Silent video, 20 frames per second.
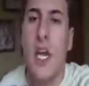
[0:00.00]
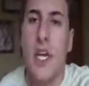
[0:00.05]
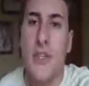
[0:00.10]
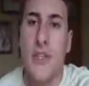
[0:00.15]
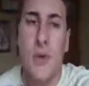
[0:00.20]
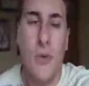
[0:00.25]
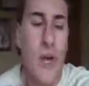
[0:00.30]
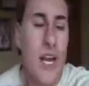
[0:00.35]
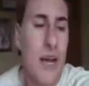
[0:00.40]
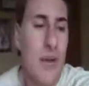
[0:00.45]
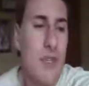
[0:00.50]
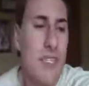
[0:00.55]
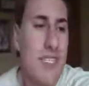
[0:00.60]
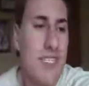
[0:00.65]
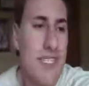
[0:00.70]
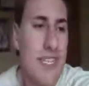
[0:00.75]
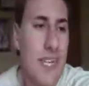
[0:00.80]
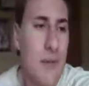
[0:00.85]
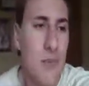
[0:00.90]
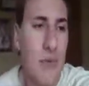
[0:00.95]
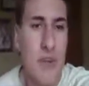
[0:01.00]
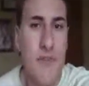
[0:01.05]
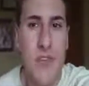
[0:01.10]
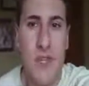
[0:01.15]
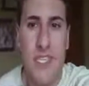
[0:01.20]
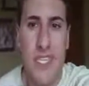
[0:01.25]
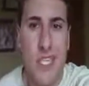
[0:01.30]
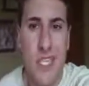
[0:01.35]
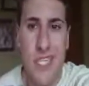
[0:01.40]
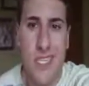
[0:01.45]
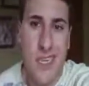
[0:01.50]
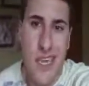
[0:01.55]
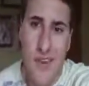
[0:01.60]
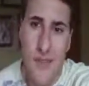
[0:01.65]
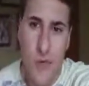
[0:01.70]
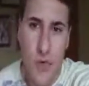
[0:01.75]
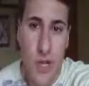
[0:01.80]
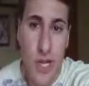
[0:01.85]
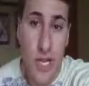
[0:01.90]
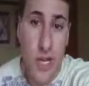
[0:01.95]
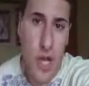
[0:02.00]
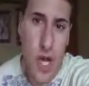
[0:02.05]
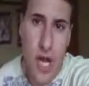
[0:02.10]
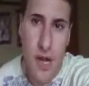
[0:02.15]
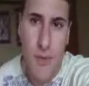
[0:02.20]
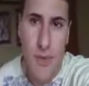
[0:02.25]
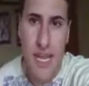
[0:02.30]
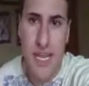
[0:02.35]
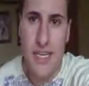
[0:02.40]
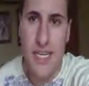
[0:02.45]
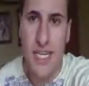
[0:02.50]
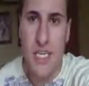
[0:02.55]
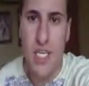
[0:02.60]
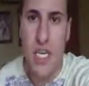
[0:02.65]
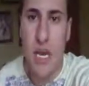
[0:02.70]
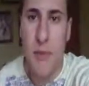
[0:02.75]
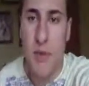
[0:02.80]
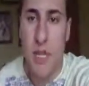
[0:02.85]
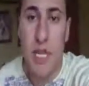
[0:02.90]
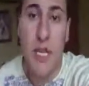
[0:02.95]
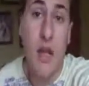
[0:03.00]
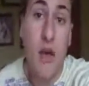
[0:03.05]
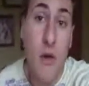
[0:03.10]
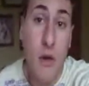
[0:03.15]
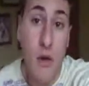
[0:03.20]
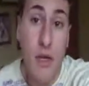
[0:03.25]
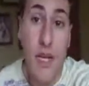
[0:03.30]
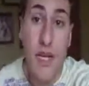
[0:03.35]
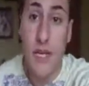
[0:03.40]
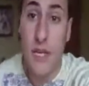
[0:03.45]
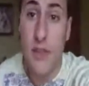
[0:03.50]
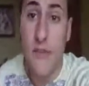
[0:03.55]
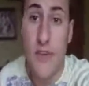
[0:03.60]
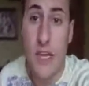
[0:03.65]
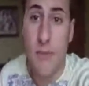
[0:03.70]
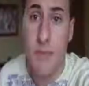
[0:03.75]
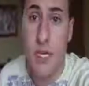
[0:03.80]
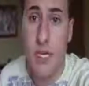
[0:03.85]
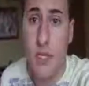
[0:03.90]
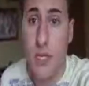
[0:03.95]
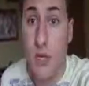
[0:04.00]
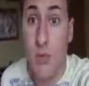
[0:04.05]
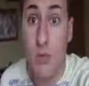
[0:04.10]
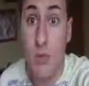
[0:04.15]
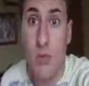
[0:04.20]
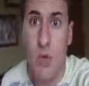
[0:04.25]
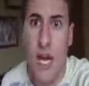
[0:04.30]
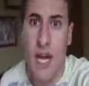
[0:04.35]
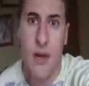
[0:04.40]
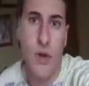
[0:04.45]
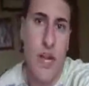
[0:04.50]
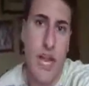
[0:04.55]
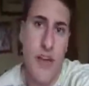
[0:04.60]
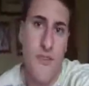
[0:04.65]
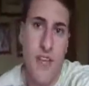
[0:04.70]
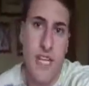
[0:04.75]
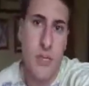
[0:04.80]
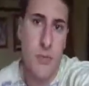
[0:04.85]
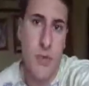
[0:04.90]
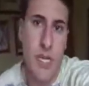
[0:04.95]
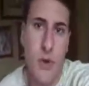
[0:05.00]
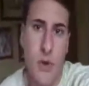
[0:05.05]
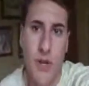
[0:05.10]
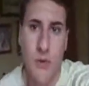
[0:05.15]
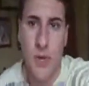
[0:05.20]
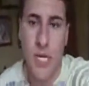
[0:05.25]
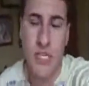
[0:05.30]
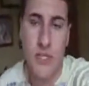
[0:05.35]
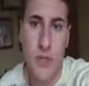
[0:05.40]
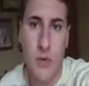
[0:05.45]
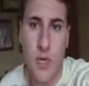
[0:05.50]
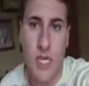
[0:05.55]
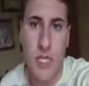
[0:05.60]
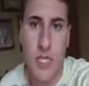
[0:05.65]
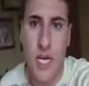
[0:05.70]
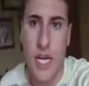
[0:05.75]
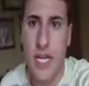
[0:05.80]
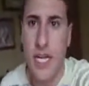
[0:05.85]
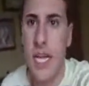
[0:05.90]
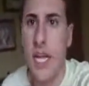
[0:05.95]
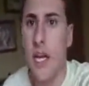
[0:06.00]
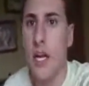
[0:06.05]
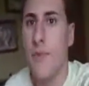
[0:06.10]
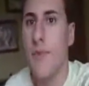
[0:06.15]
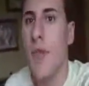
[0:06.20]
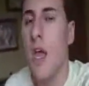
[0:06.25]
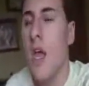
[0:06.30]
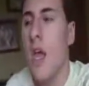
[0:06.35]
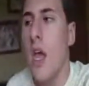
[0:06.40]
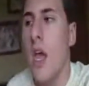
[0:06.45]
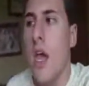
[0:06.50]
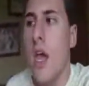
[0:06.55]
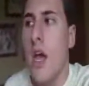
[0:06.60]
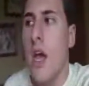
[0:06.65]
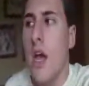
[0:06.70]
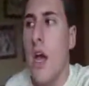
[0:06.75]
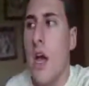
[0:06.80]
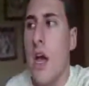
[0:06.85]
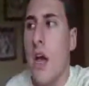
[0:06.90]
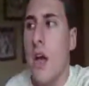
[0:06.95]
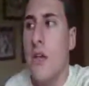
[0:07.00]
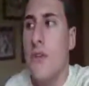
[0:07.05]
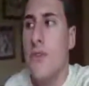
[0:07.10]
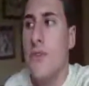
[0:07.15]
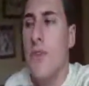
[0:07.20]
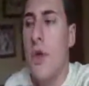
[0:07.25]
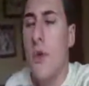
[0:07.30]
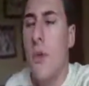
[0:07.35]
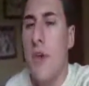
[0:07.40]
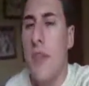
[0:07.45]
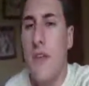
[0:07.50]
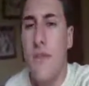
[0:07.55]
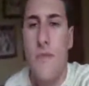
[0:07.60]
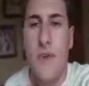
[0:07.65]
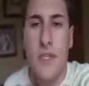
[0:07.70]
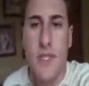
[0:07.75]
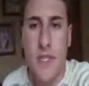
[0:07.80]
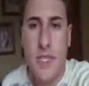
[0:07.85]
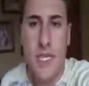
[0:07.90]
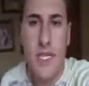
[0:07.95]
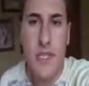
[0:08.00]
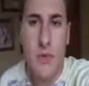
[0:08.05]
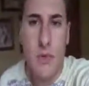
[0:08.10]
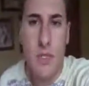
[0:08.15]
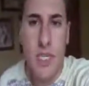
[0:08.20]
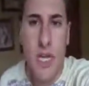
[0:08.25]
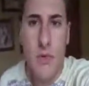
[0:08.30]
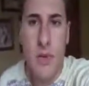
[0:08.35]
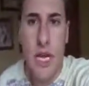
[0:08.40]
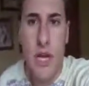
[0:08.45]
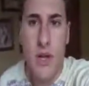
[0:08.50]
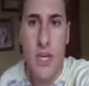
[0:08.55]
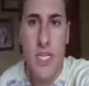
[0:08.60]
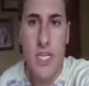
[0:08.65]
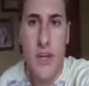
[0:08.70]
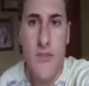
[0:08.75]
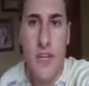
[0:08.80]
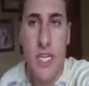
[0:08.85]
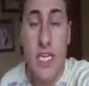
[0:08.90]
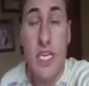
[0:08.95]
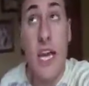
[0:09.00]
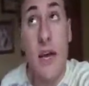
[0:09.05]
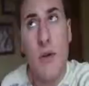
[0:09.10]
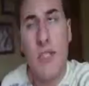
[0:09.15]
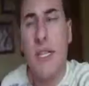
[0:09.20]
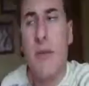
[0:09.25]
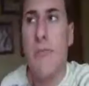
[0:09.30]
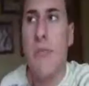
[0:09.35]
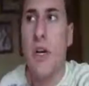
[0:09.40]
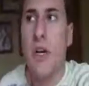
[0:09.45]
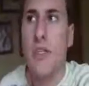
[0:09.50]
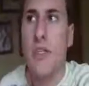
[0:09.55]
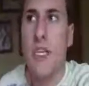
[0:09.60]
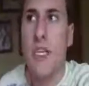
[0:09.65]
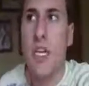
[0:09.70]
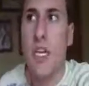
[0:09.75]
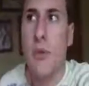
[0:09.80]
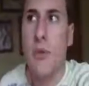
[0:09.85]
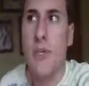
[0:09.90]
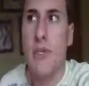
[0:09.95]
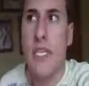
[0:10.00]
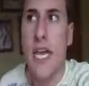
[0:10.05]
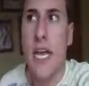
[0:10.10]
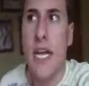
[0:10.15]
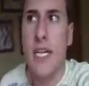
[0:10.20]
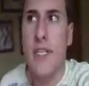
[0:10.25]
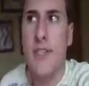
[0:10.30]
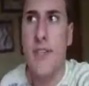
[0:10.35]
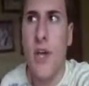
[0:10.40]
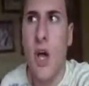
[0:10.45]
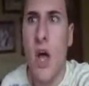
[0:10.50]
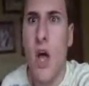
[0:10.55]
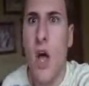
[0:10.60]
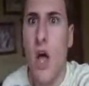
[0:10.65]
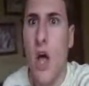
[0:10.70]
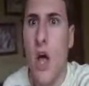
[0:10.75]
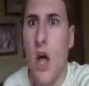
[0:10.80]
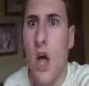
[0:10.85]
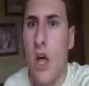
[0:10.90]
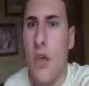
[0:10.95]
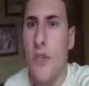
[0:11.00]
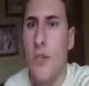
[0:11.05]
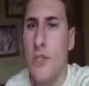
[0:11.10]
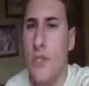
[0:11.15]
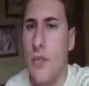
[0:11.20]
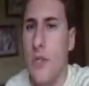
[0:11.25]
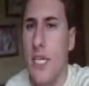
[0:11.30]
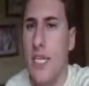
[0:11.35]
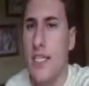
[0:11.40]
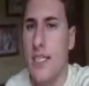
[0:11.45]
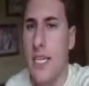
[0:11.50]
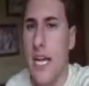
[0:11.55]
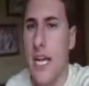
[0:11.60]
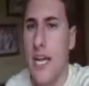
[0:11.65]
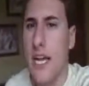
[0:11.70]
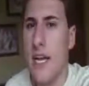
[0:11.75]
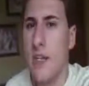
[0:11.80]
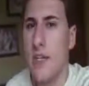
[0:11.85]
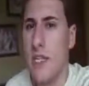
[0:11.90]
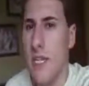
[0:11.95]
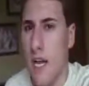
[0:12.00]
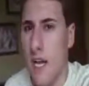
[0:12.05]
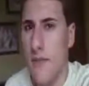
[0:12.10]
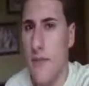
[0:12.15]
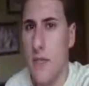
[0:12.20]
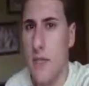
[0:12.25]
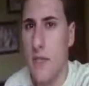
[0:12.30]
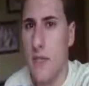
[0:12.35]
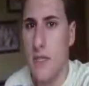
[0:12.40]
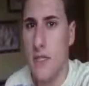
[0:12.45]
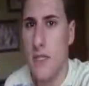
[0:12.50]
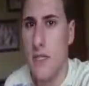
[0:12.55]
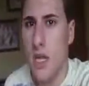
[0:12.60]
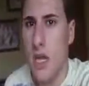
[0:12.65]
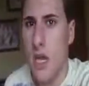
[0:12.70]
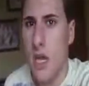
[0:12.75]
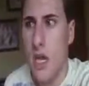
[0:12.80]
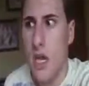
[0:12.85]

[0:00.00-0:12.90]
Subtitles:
So when I would see previews, it just never really caught my attention. I'd be like, oh, okay, another vampire show. Woo, I don't have HBO anyway, so why should I care? So when the first season was coming out on DVD, I was in Barnes & Nobles, and I saw all the Sookie Stackhouse novels